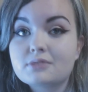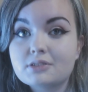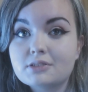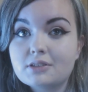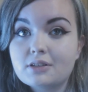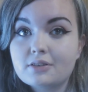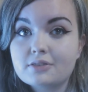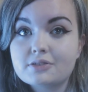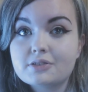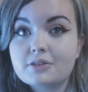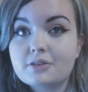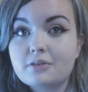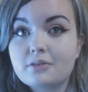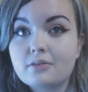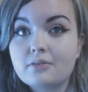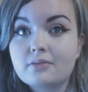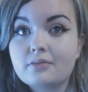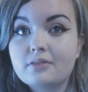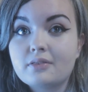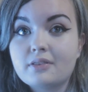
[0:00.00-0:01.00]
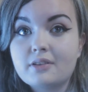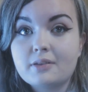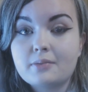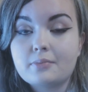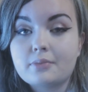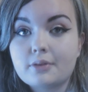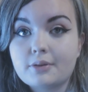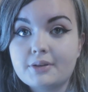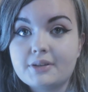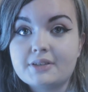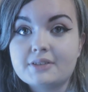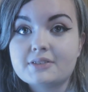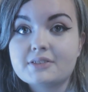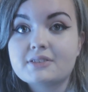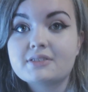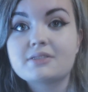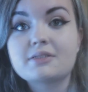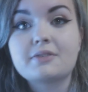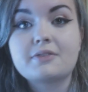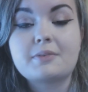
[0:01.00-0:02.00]
It's also the employees.
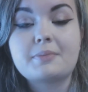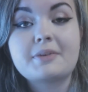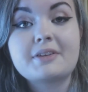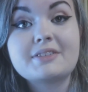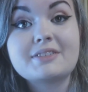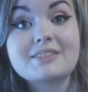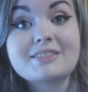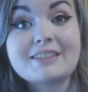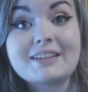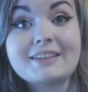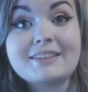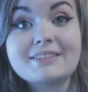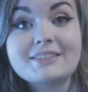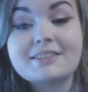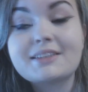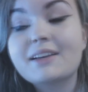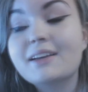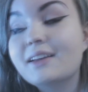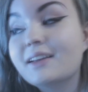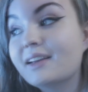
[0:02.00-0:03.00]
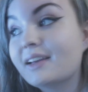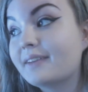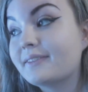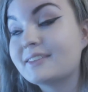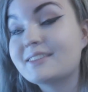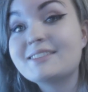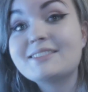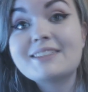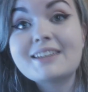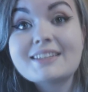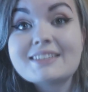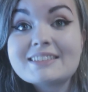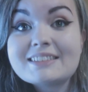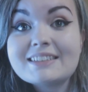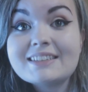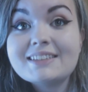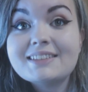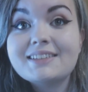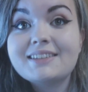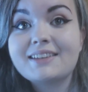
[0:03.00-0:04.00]
So if the place is nice, if it's
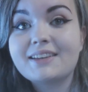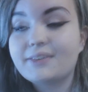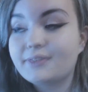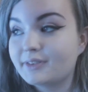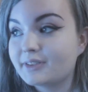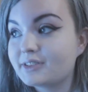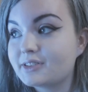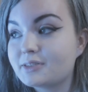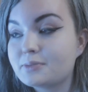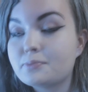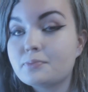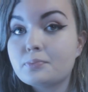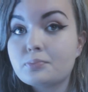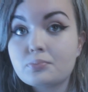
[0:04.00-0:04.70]
dusted, if it's